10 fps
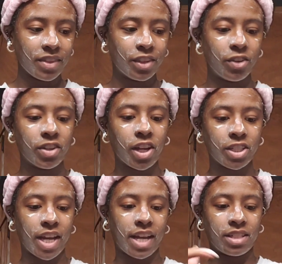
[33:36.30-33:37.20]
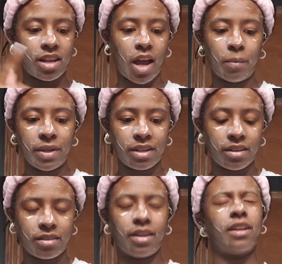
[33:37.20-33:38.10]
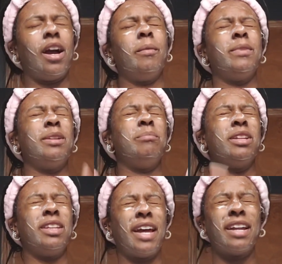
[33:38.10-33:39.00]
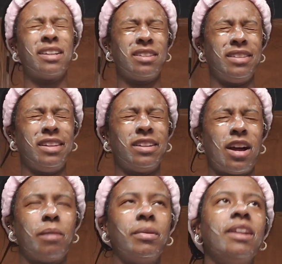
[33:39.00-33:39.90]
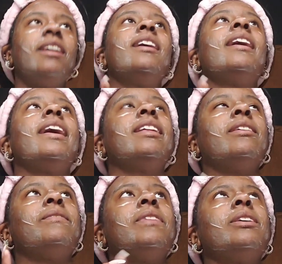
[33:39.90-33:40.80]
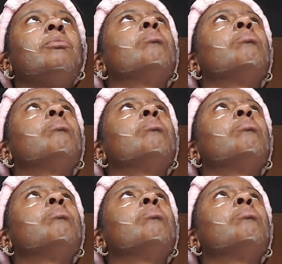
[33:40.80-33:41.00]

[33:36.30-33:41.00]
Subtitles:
Utah Jazz not commented, but liked the comment. And then I think,